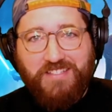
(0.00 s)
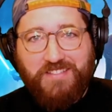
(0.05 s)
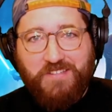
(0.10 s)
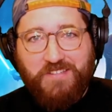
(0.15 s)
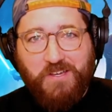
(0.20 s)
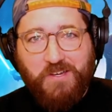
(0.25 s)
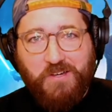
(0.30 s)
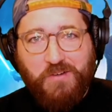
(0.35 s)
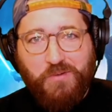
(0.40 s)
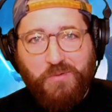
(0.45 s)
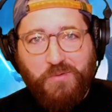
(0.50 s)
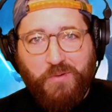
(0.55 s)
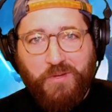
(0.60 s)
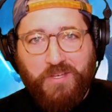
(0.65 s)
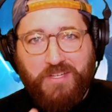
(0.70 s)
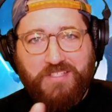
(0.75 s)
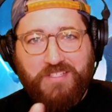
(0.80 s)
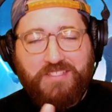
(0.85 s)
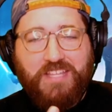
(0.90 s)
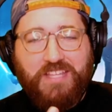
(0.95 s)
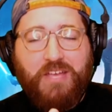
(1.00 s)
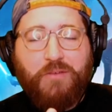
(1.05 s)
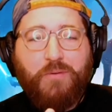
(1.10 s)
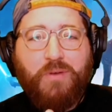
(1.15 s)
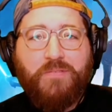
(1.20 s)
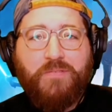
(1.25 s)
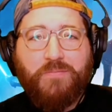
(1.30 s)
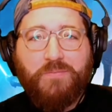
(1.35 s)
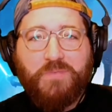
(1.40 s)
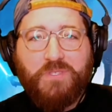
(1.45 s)
so we're going to stay
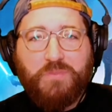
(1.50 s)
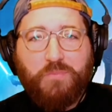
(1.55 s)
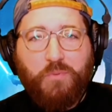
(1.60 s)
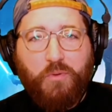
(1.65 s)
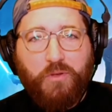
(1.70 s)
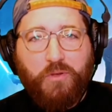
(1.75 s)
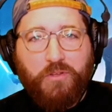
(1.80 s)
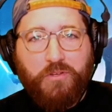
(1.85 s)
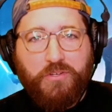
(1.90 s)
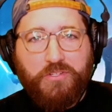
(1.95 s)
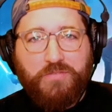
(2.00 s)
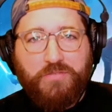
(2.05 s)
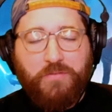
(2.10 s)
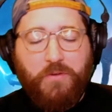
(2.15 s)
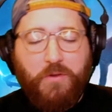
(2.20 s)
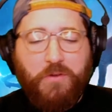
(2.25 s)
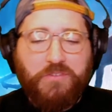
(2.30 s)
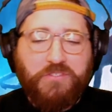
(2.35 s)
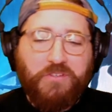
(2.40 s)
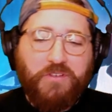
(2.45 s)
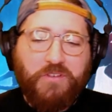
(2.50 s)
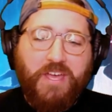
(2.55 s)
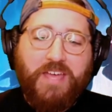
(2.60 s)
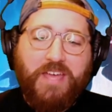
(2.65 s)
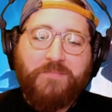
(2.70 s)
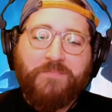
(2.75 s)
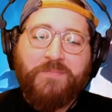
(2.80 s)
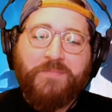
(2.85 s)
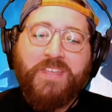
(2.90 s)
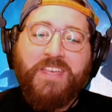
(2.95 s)
away from spoilers first,
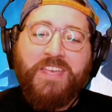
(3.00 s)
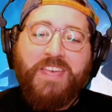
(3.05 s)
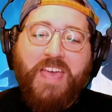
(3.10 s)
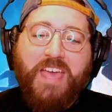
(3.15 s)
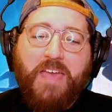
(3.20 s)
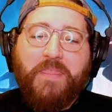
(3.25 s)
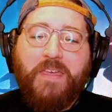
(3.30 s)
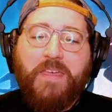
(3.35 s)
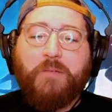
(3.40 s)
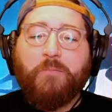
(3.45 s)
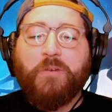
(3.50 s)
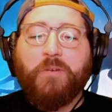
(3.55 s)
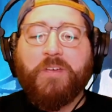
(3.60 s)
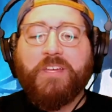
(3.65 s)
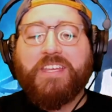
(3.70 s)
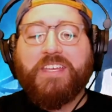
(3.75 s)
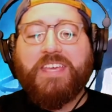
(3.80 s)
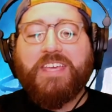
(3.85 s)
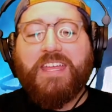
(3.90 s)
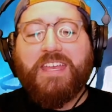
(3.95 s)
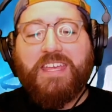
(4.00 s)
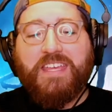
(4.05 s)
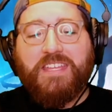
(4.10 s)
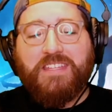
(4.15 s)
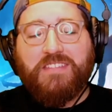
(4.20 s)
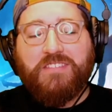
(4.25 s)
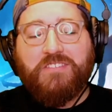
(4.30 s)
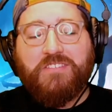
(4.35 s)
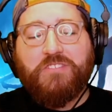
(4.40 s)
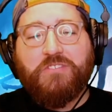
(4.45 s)
okay? And then we're going to get
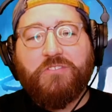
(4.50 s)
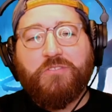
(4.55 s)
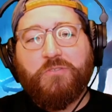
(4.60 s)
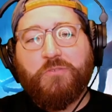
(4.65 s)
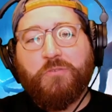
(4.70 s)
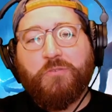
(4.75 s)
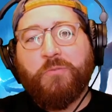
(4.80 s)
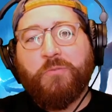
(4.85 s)
into